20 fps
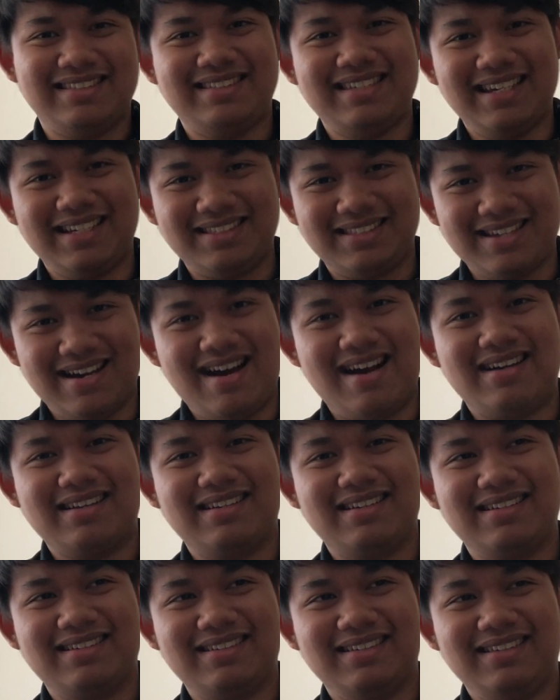
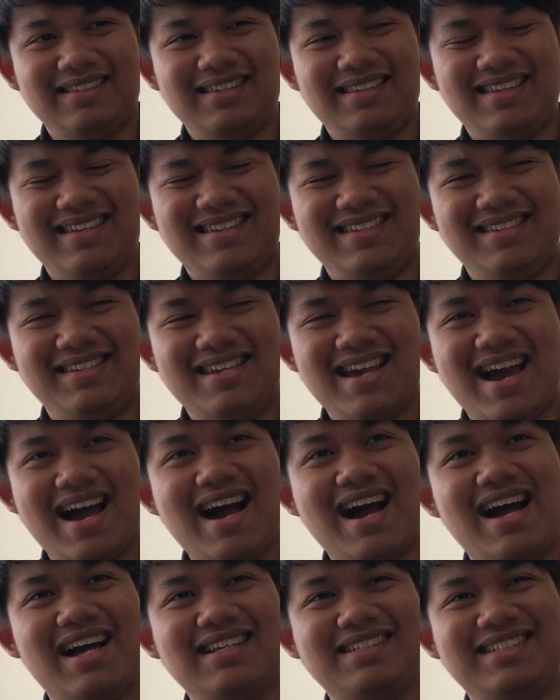tiktok
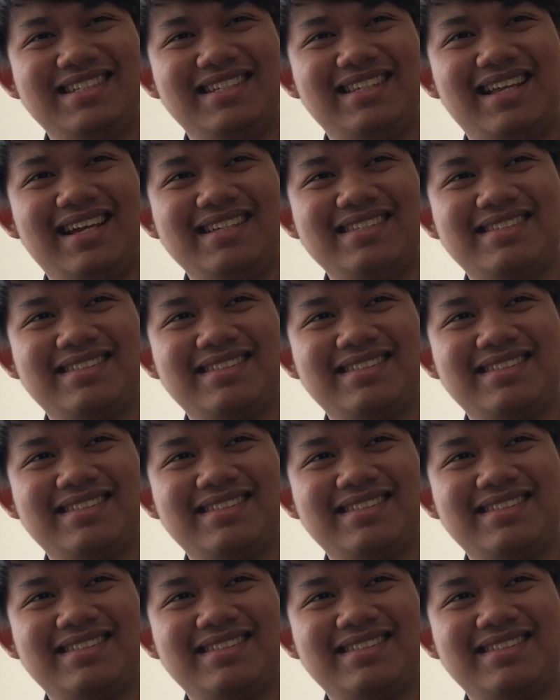yeah she likes